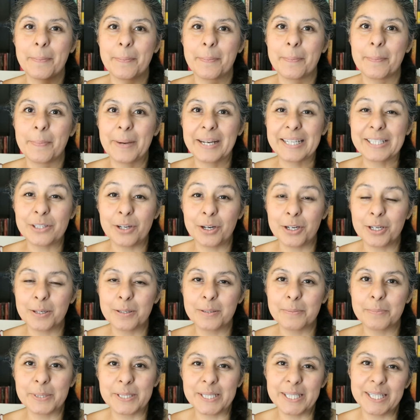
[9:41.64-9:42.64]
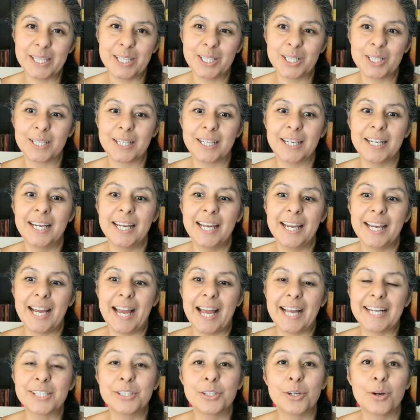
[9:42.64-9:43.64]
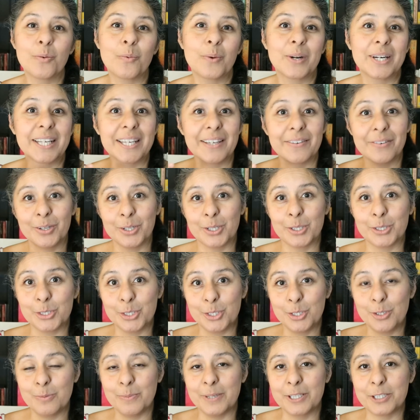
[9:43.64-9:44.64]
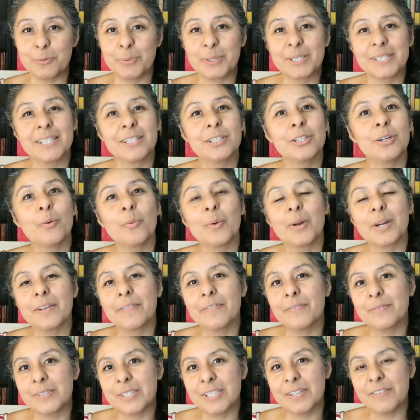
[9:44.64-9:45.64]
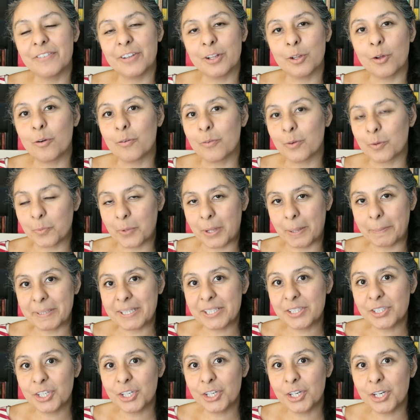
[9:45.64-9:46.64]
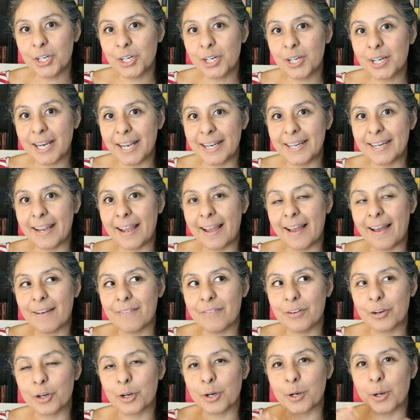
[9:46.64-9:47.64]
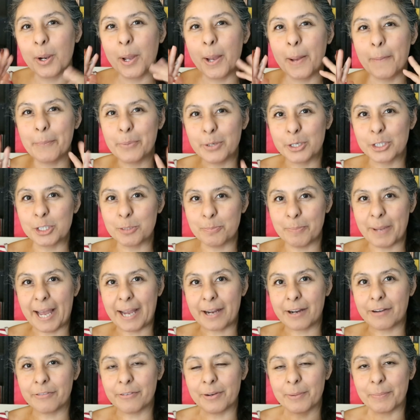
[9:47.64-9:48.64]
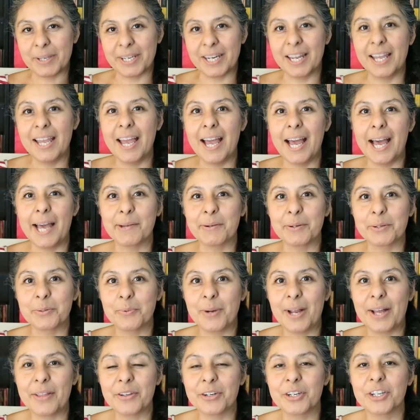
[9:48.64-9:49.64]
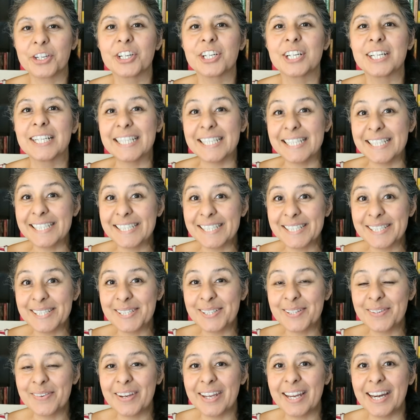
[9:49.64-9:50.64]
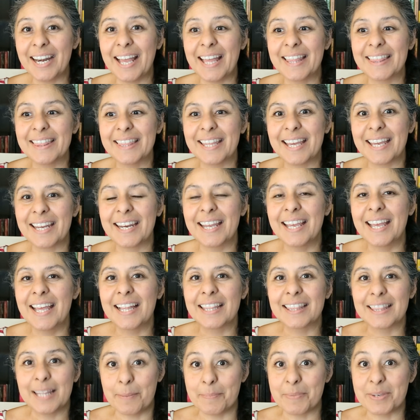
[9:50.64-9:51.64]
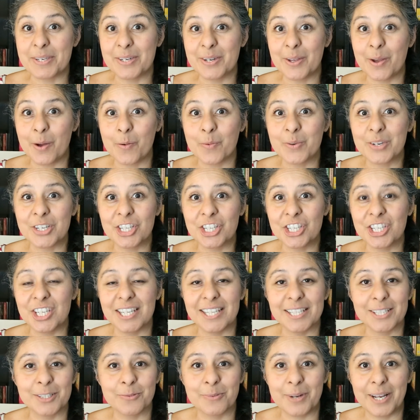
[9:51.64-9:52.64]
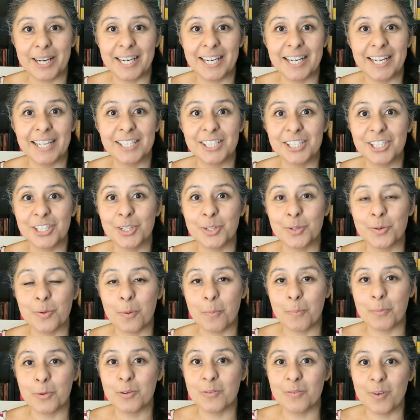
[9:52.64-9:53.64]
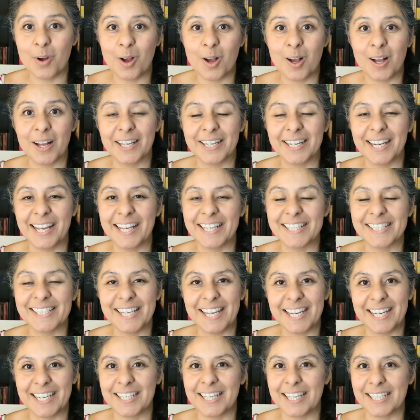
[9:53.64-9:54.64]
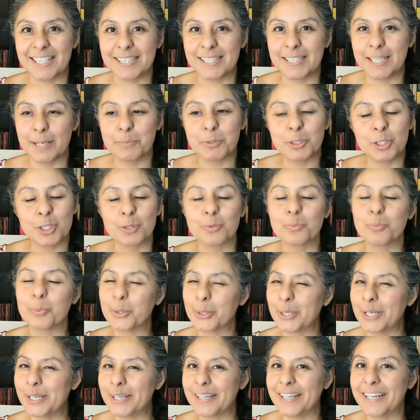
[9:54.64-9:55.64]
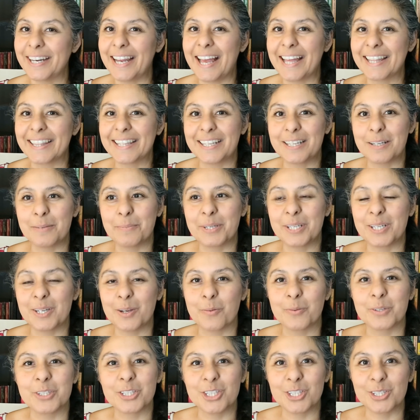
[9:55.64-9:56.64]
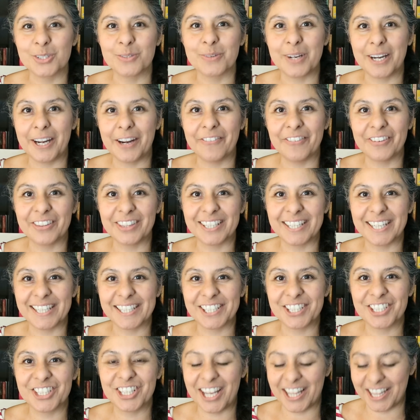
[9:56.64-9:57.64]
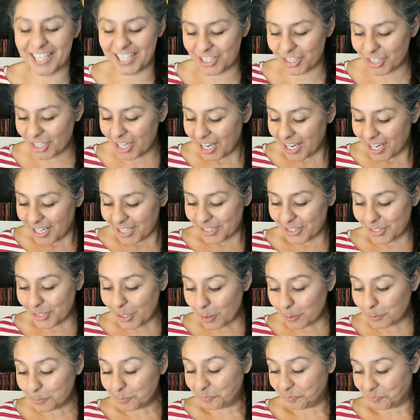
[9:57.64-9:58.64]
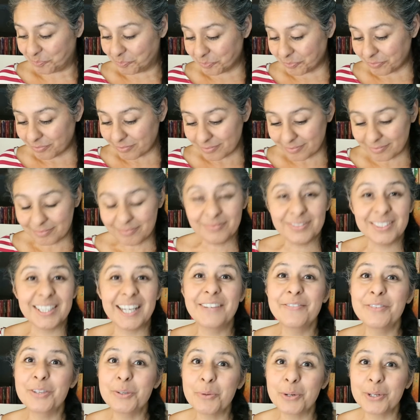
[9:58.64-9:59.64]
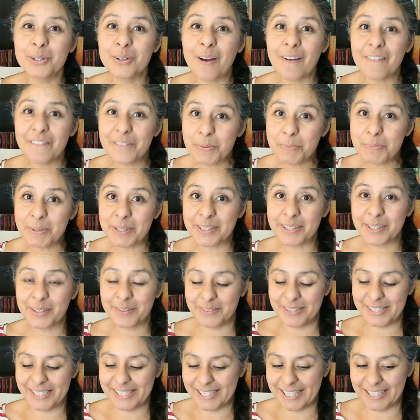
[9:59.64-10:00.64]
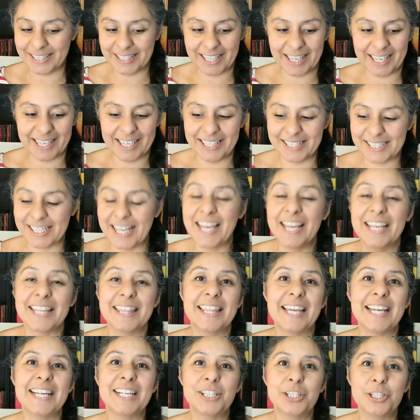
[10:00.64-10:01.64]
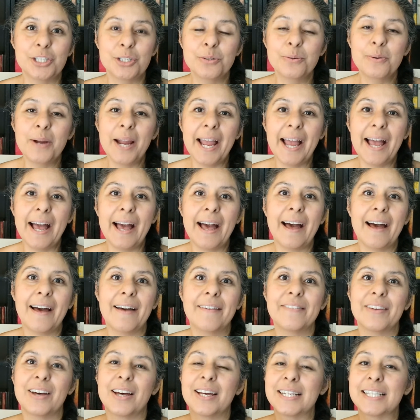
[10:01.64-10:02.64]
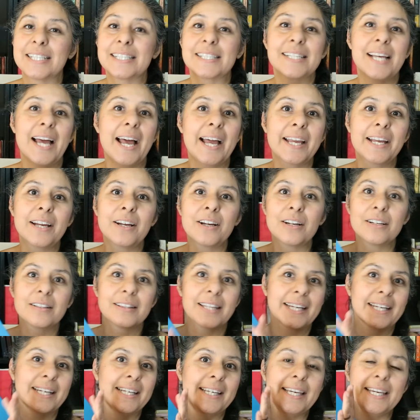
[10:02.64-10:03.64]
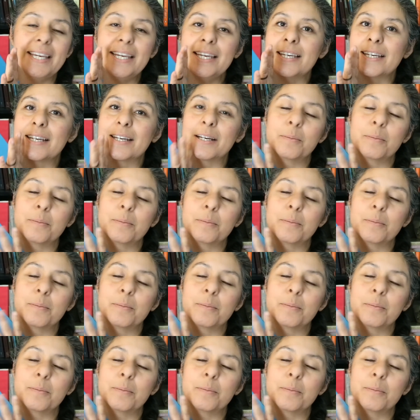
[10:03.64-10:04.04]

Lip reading: my daughter in particular, I don't want to give her too much because I don't want it to feel overwhelming to her and have her push back from it. I would rather her ease into it and then let me know when she is ready to move on and take a next step. She's pretty good at letting me know when she's ready for the next challenge. So if you are not familiar with Sunlight, they do have an entire like kit and